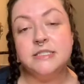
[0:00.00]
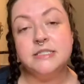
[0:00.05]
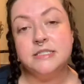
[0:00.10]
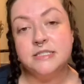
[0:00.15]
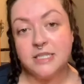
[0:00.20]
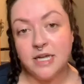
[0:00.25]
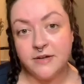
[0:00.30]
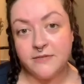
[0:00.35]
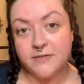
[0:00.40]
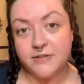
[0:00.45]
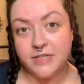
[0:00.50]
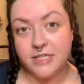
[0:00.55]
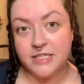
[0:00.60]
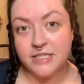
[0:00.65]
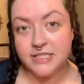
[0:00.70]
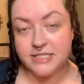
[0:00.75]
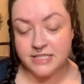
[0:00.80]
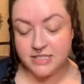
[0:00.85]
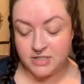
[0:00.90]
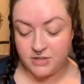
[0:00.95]

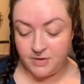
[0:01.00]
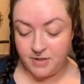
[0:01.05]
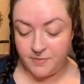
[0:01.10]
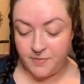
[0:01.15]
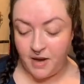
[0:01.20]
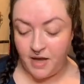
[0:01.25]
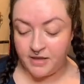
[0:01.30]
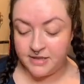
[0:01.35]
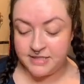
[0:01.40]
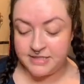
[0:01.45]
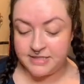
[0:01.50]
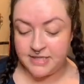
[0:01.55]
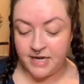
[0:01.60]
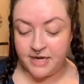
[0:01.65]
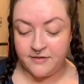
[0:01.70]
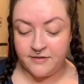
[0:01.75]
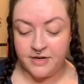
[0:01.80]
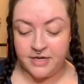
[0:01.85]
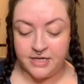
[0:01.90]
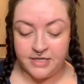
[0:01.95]
listen to it.
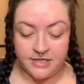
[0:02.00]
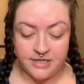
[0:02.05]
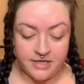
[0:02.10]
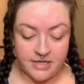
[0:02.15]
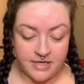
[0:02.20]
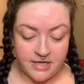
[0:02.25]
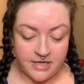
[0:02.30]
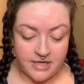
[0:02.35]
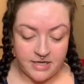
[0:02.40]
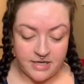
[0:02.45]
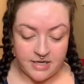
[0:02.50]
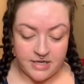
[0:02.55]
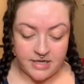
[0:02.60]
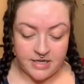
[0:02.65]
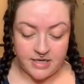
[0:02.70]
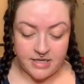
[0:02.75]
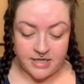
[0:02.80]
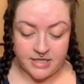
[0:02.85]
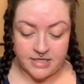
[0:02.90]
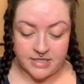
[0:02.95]
Polystyrene
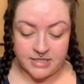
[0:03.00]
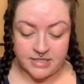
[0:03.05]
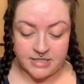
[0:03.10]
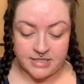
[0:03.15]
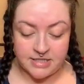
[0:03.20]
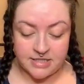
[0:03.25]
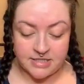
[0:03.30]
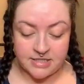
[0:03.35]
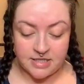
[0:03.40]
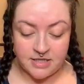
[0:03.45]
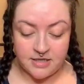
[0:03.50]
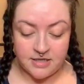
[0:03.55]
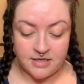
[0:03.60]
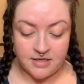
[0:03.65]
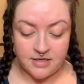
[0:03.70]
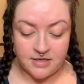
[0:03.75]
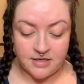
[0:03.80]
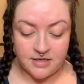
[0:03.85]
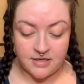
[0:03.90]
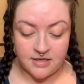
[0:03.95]
is
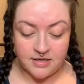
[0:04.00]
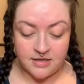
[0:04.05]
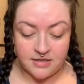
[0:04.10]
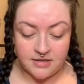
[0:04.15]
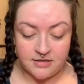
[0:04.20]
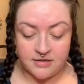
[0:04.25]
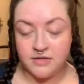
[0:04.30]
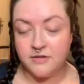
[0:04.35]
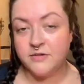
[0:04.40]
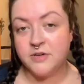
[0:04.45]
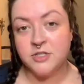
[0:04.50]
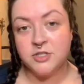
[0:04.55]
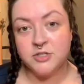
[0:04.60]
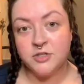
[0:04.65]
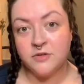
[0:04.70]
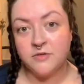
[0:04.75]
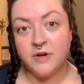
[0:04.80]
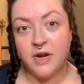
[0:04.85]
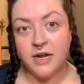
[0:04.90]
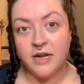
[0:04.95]
the original
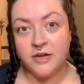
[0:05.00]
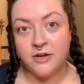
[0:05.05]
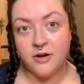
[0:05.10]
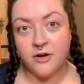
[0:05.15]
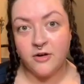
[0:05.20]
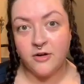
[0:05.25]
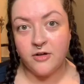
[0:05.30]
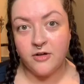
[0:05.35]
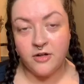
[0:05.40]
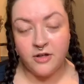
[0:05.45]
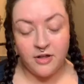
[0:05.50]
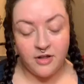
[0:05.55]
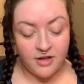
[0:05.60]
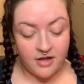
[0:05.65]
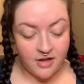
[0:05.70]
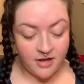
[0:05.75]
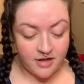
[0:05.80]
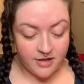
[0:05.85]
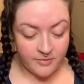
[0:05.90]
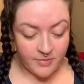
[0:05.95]
Riot Girl,
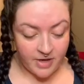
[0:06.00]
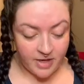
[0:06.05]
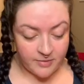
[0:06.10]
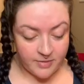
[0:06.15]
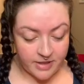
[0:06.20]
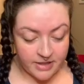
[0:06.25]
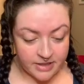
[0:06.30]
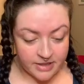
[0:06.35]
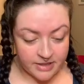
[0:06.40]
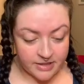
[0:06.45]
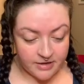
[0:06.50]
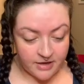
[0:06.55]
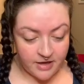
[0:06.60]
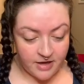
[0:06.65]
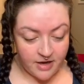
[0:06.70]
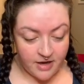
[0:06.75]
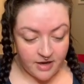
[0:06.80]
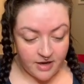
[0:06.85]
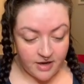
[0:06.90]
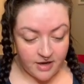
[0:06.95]
in my opinion.
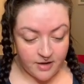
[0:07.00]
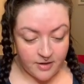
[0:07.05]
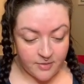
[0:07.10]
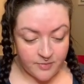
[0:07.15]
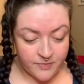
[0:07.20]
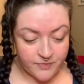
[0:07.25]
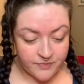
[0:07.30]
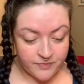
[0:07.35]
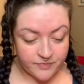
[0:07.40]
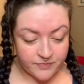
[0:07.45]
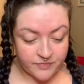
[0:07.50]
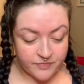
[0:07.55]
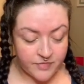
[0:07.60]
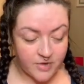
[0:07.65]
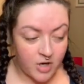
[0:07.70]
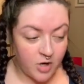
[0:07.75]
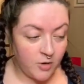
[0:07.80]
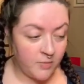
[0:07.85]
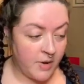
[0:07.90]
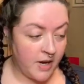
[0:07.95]

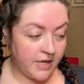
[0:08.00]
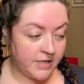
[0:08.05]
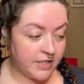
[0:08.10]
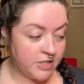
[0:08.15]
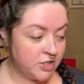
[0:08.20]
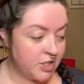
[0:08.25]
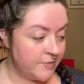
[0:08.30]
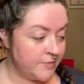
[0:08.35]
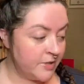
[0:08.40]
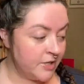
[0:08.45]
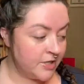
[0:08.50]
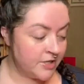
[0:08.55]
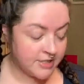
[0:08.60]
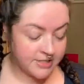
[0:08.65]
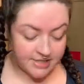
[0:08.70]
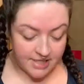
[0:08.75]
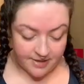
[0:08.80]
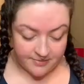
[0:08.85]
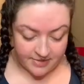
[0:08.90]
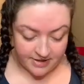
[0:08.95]
Oh, Bondage Up Yours,
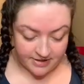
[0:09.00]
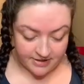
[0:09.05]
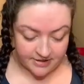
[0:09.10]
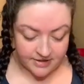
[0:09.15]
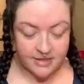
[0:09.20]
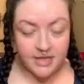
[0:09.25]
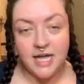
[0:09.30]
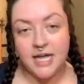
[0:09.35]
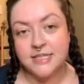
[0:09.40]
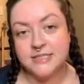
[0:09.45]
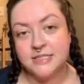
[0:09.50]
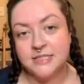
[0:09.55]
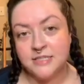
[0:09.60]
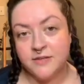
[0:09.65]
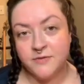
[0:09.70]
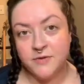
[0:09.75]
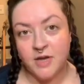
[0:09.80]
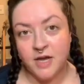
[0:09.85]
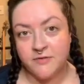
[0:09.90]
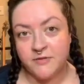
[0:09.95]
I mean, classic. If
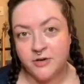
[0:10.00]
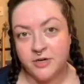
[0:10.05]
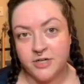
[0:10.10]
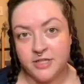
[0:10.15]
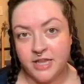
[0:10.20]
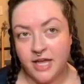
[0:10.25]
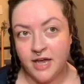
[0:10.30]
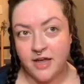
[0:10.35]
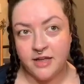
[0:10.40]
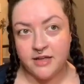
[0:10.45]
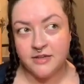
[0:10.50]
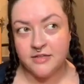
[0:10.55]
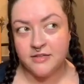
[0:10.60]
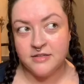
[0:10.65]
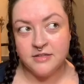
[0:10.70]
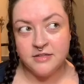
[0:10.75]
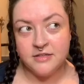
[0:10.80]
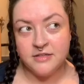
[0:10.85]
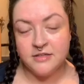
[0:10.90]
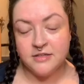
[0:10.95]
you haven't heard that,
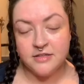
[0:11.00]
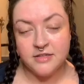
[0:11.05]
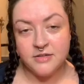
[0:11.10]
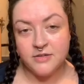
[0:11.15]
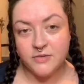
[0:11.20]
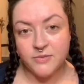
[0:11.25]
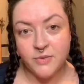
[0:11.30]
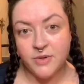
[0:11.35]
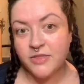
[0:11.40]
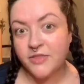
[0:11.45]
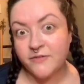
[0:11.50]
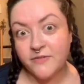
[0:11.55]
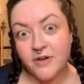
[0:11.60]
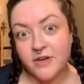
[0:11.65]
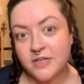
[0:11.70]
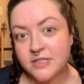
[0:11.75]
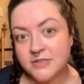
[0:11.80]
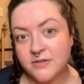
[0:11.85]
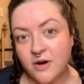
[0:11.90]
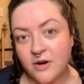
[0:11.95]
what the fuck
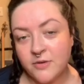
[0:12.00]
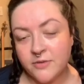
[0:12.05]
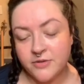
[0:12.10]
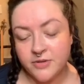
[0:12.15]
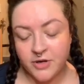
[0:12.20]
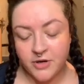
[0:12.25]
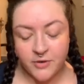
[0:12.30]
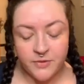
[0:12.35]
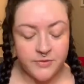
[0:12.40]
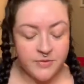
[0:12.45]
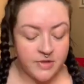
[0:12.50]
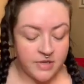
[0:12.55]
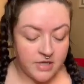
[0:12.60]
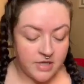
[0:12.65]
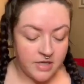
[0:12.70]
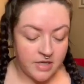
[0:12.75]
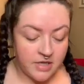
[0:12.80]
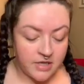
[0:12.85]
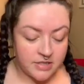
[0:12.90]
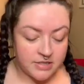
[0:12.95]
is wrong with you?
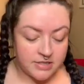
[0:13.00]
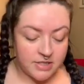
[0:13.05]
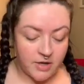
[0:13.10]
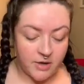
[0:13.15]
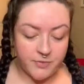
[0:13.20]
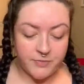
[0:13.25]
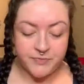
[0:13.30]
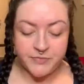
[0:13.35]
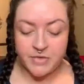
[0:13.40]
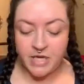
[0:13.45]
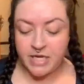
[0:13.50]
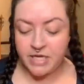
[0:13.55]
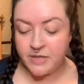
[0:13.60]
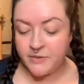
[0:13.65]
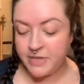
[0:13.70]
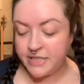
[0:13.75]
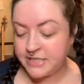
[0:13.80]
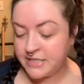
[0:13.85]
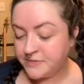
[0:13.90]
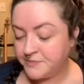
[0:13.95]
So, anyways,